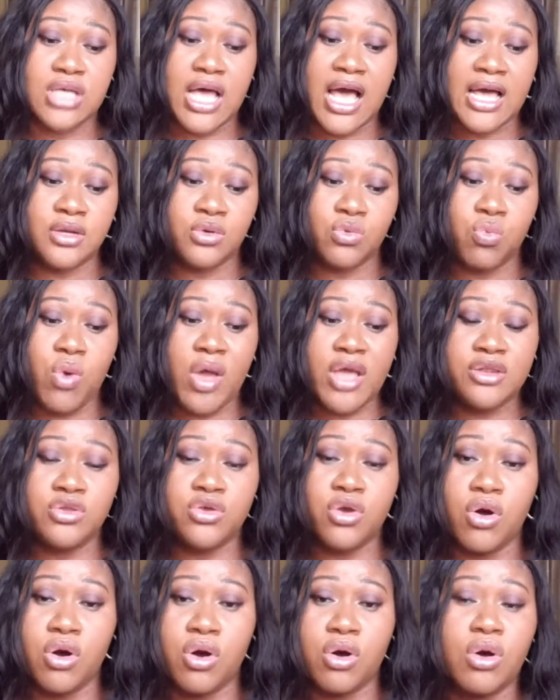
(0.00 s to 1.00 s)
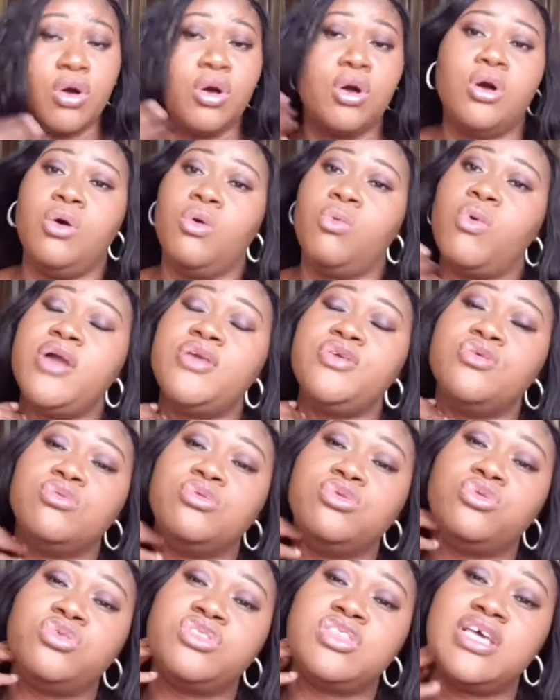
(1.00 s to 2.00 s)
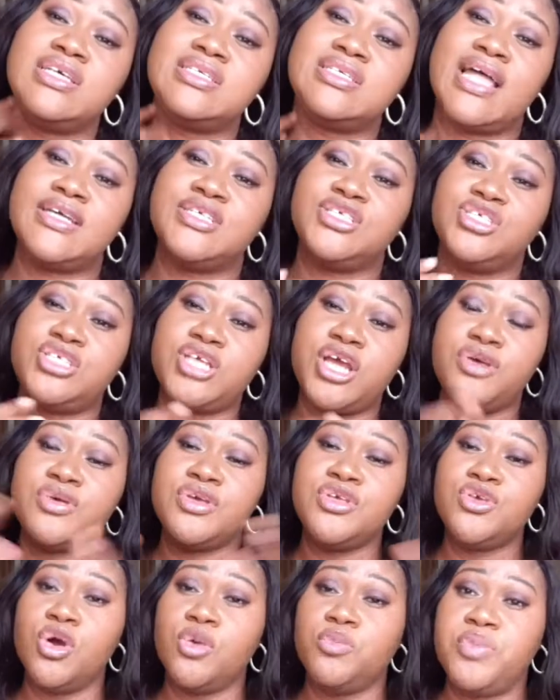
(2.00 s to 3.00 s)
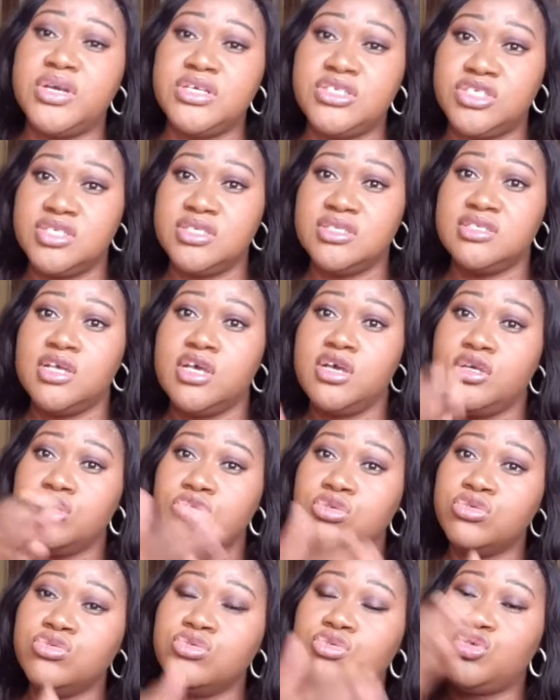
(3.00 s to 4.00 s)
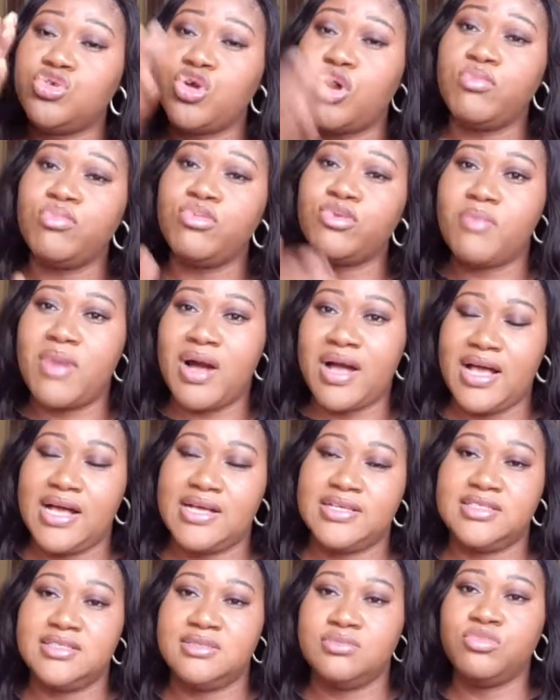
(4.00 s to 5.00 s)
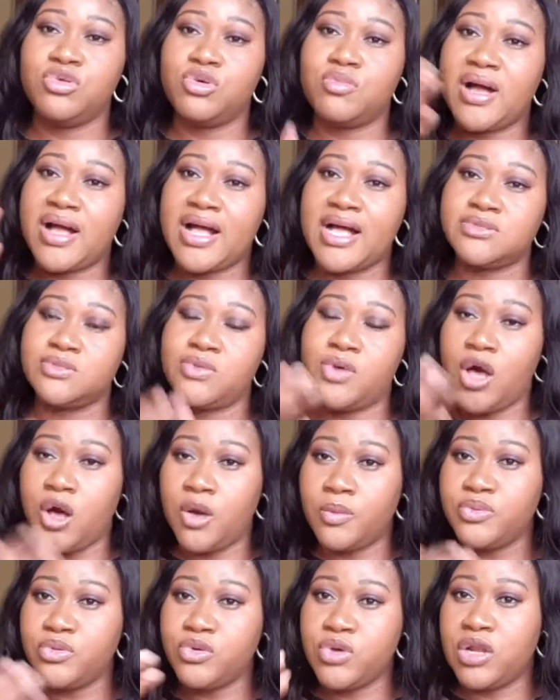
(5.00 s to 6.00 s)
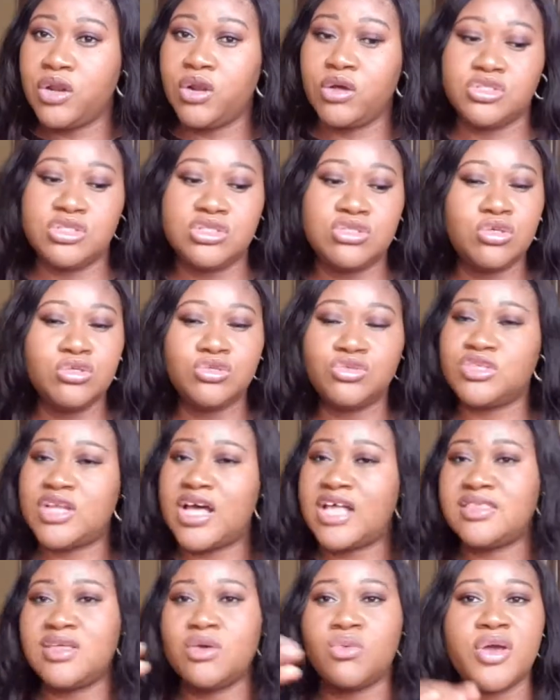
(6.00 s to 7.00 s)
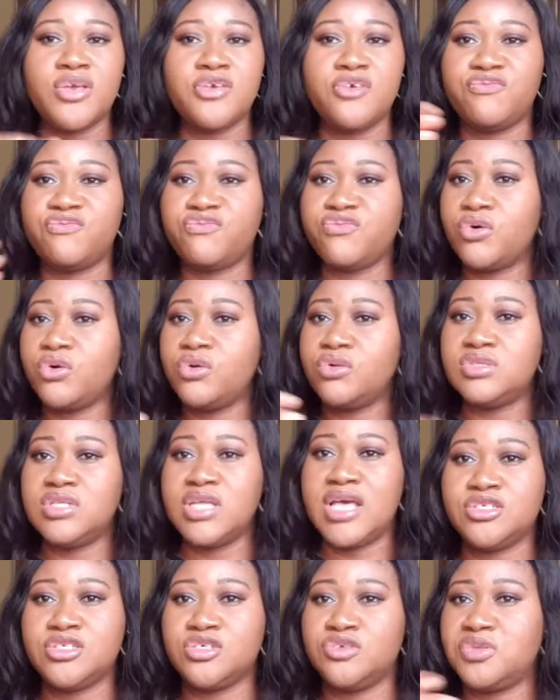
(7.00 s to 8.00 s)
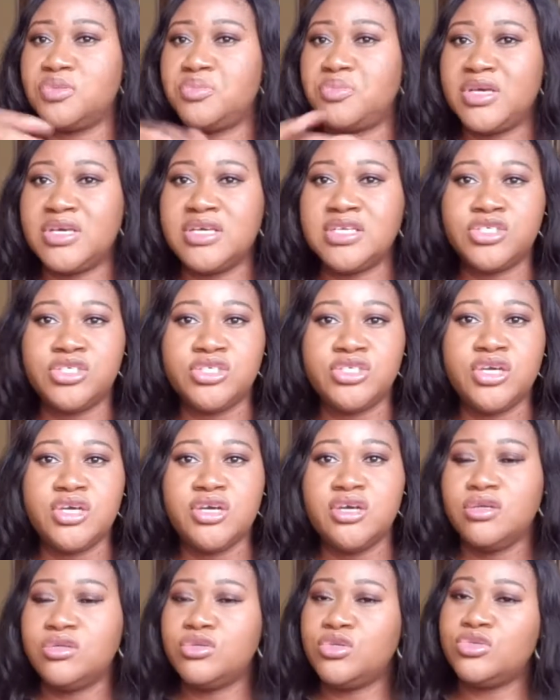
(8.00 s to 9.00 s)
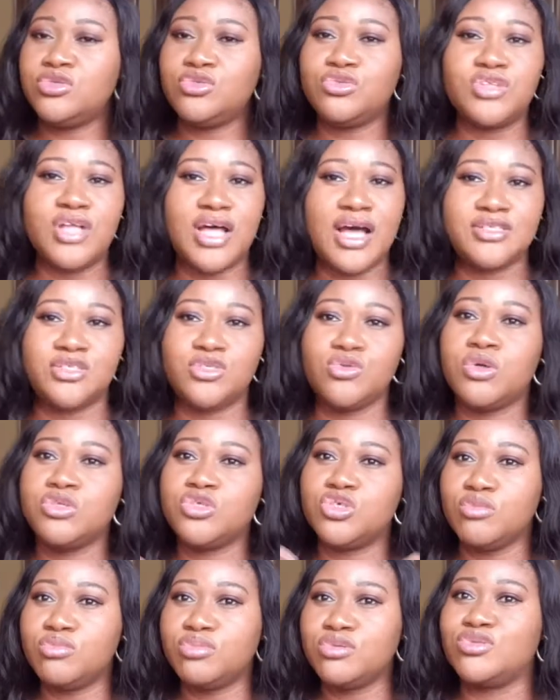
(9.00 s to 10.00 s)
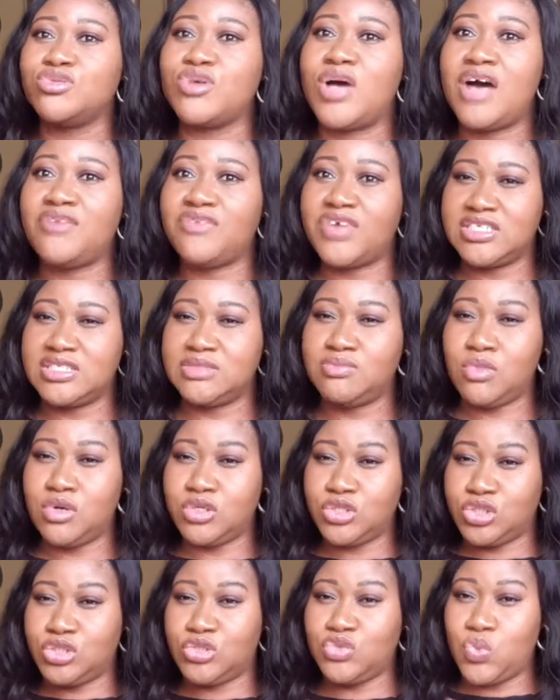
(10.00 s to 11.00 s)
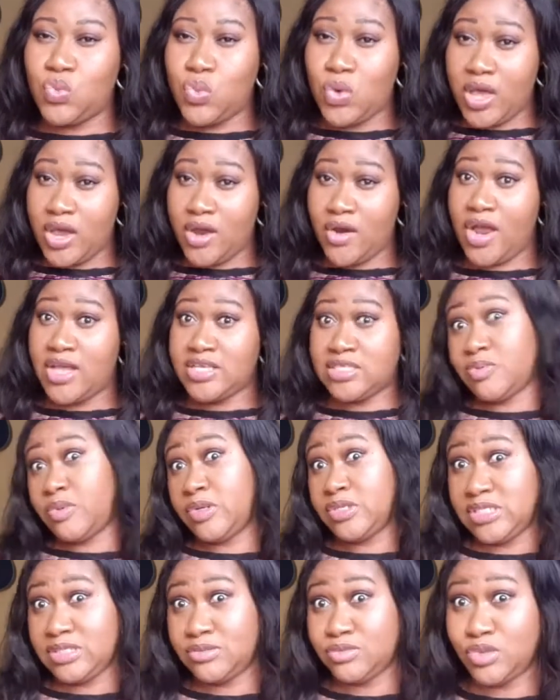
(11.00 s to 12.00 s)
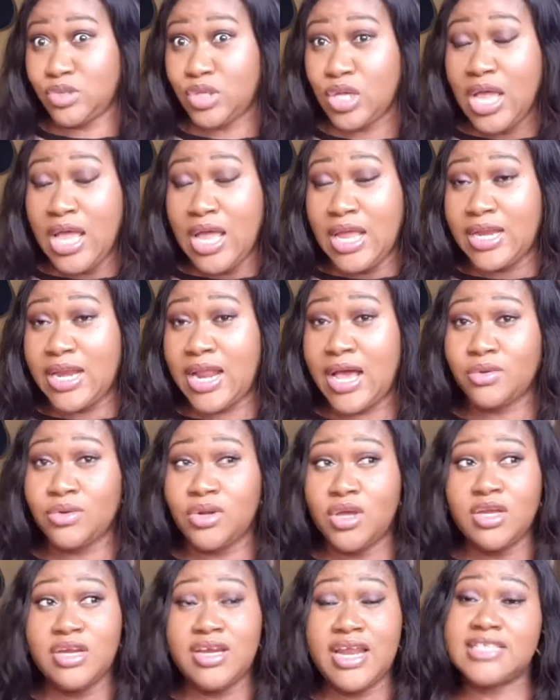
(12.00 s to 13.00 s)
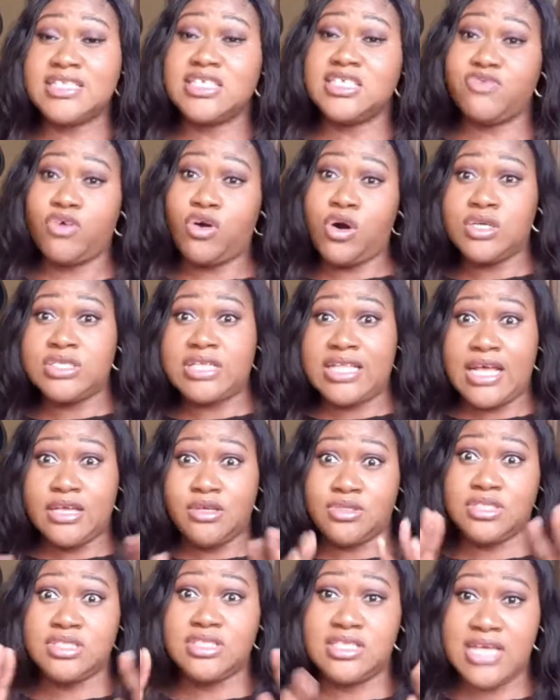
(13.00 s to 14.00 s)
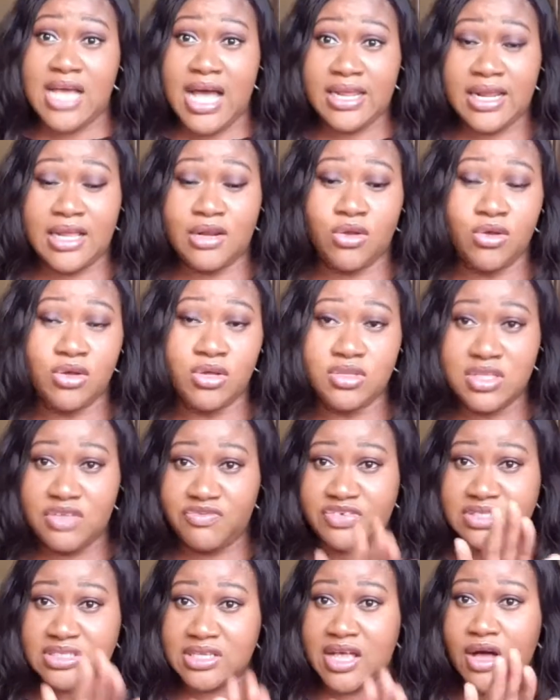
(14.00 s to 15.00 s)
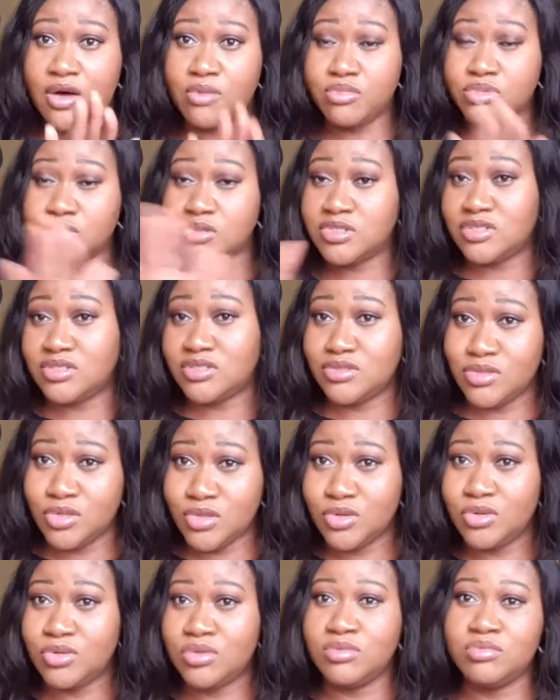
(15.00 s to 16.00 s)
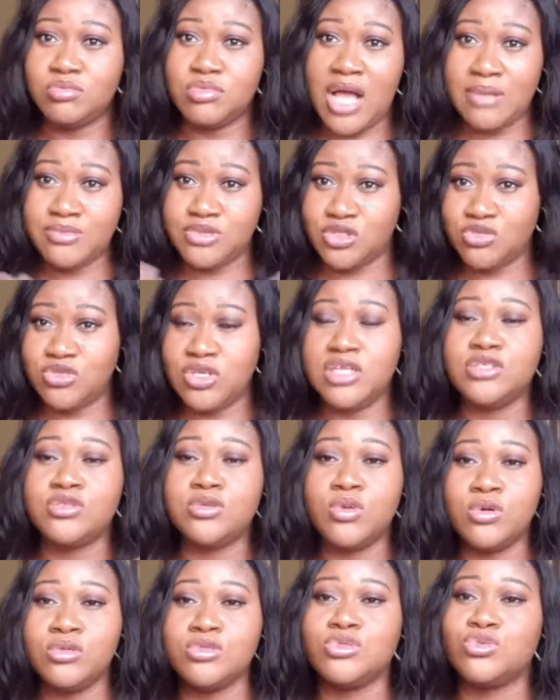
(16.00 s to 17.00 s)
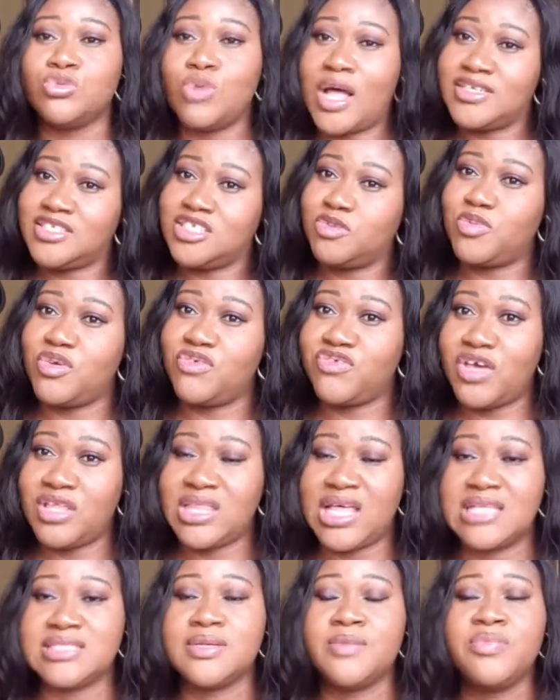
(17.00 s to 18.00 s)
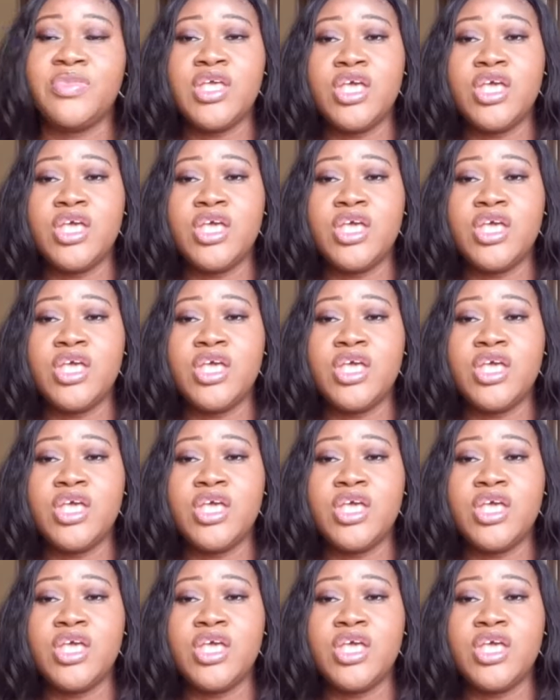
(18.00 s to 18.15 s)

And when you do things like sharing your pages, use your bookmarkers. Bookmarkers will help you a lot. Don't do that thing where you fold of the page. Don't do that. You want your book to have as much wear as possible. Now, that is for us that are using the analog, the physical books. I'm still a little old school. I still prefer that.